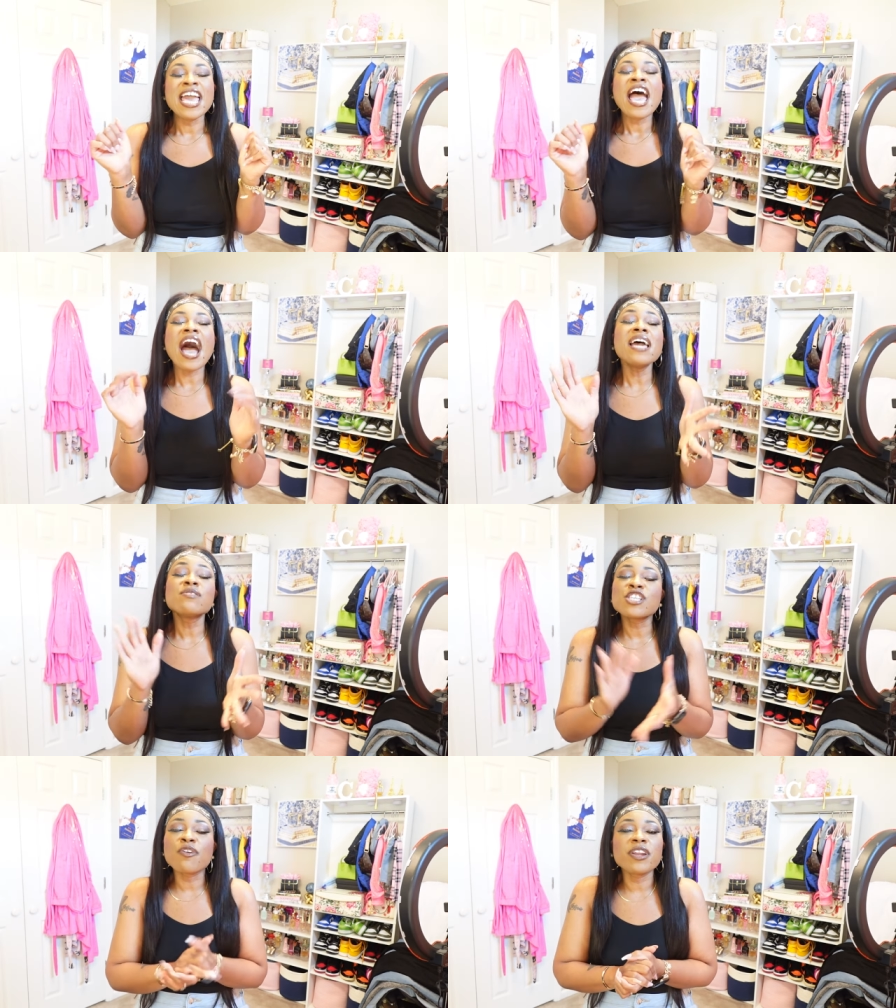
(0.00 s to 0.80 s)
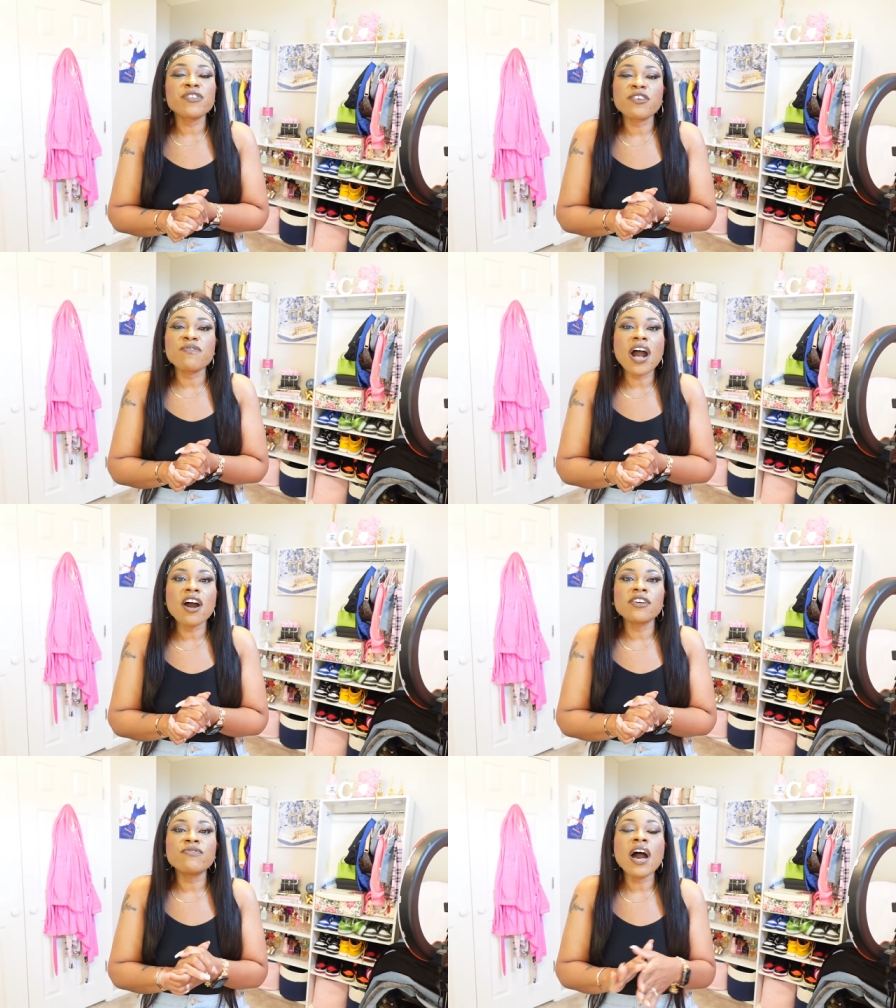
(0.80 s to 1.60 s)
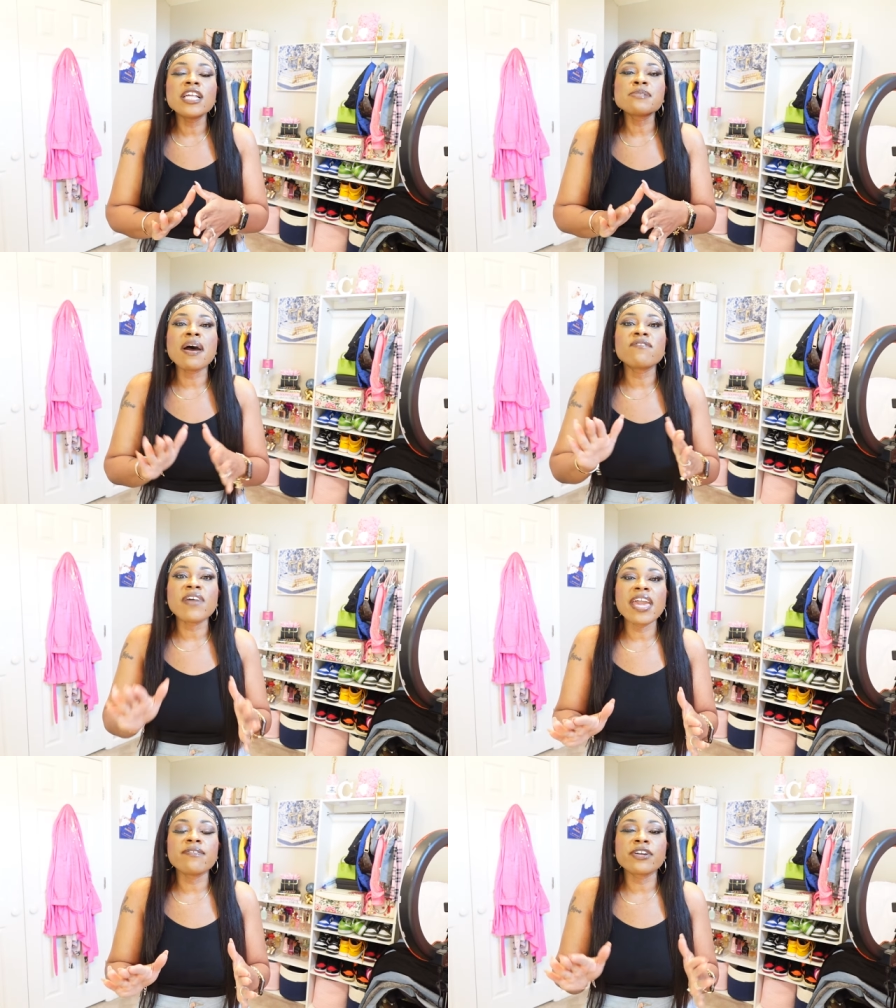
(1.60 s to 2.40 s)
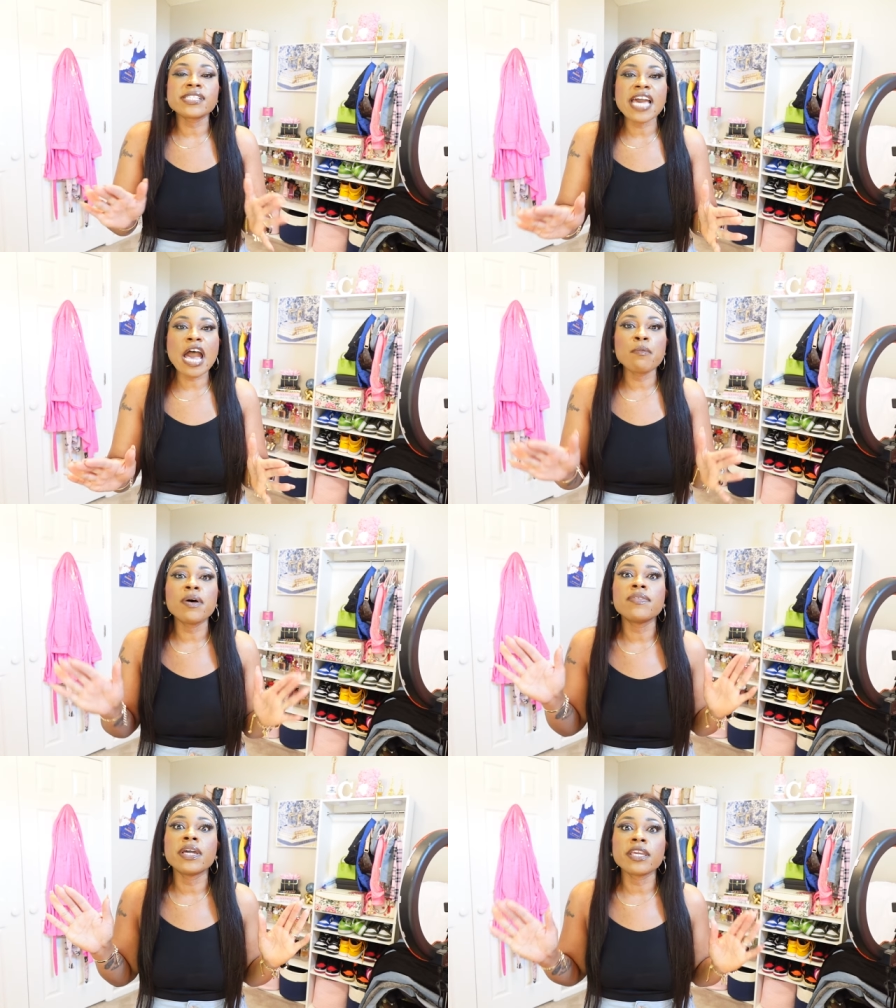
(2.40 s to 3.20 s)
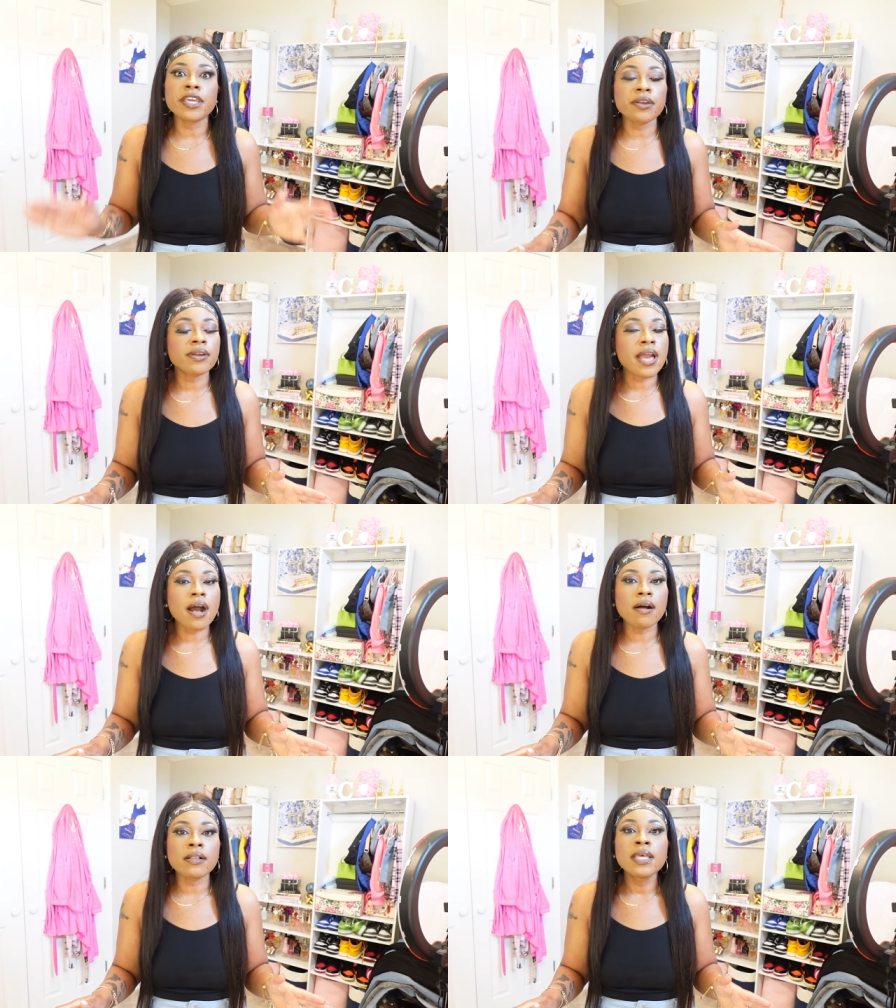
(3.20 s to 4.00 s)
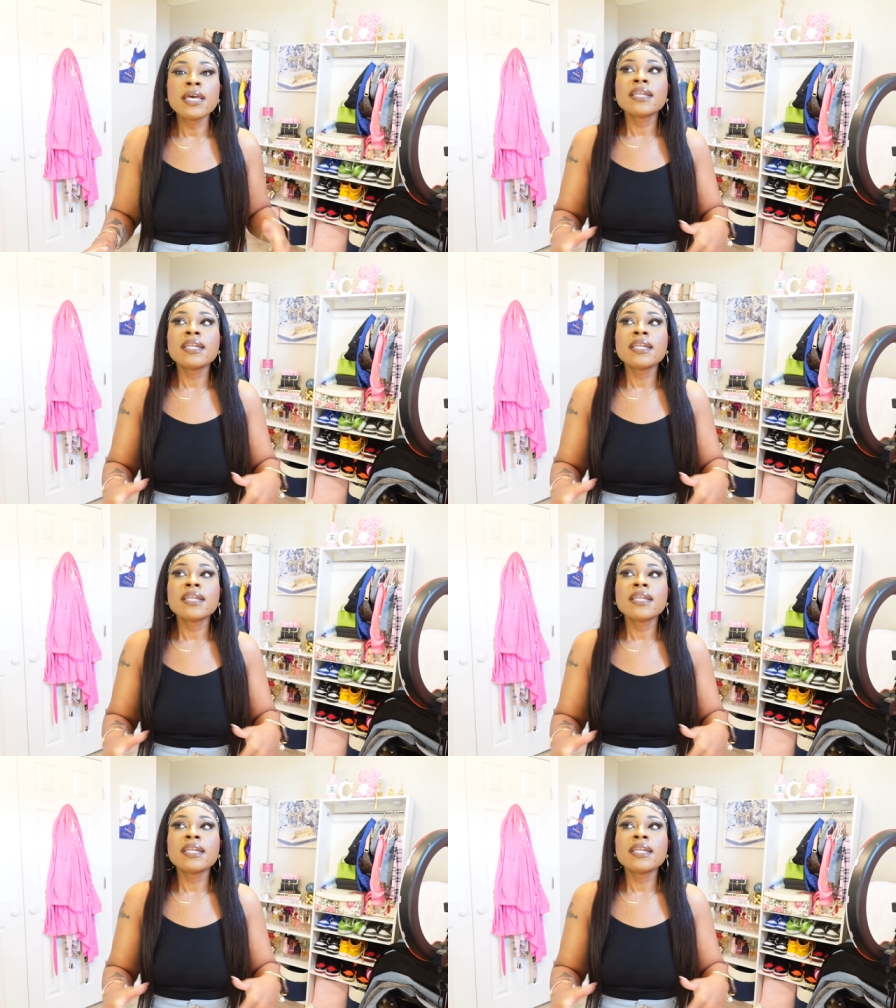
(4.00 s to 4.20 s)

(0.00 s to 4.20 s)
I am so ready for the fall. Fall is my favorite time of the year, y'all.